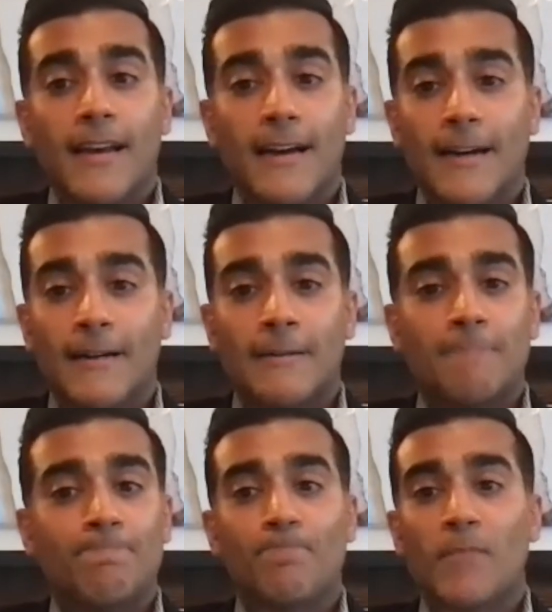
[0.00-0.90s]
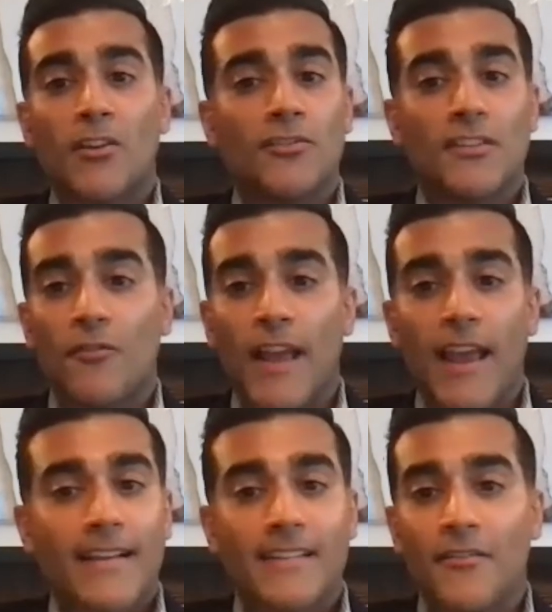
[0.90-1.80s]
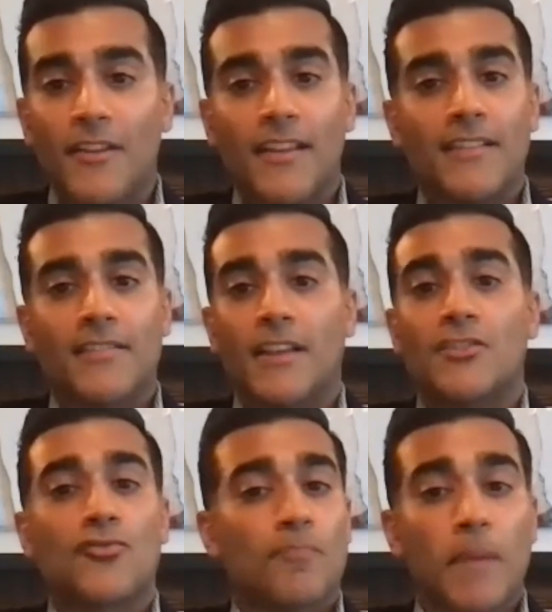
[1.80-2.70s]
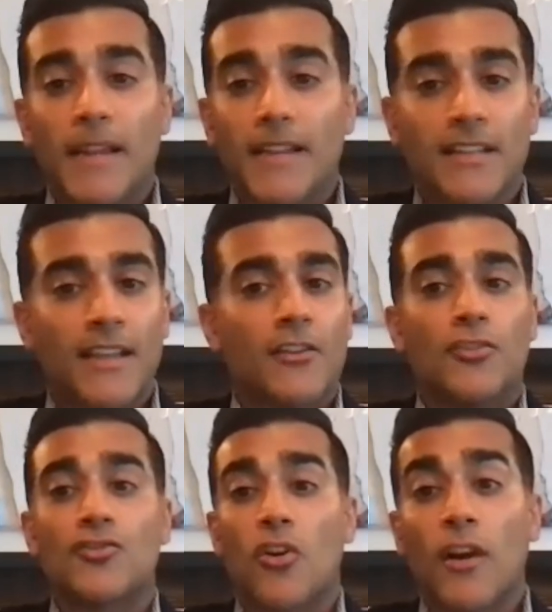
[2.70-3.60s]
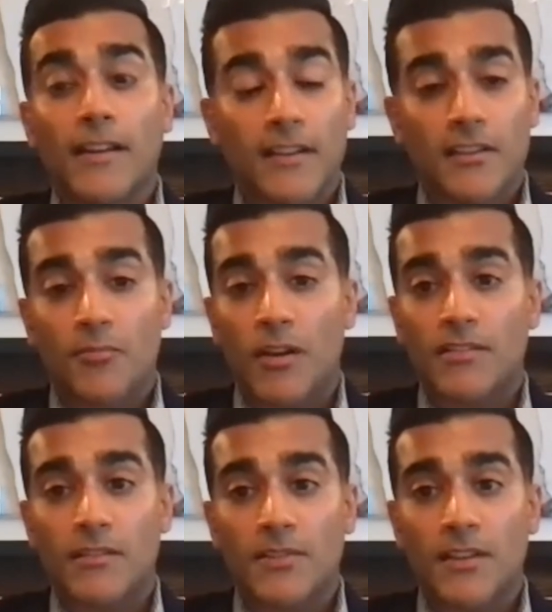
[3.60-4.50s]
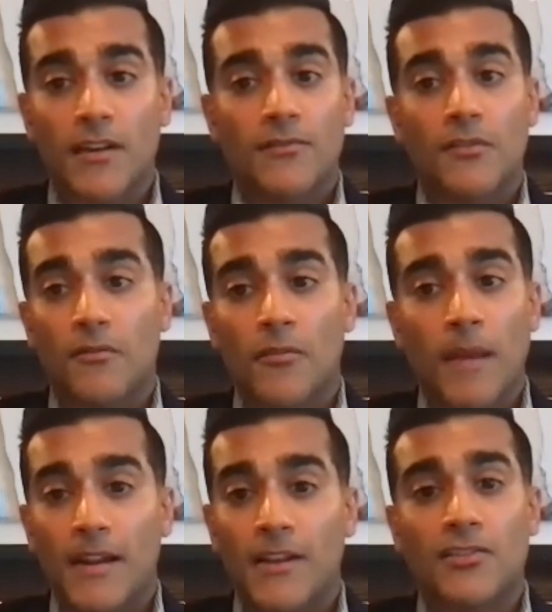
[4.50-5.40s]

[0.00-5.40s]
um, you know, different activities like dr- painting or drawing to express themselves or, or manage